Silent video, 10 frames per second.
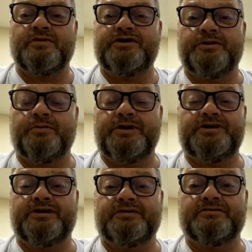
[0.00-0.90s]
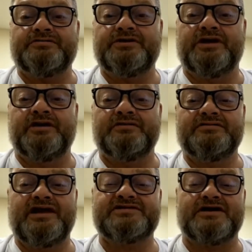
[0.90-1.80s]
What do we do? You know,
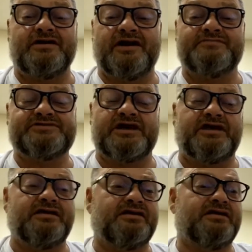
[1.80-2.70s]
that's all I'm saying.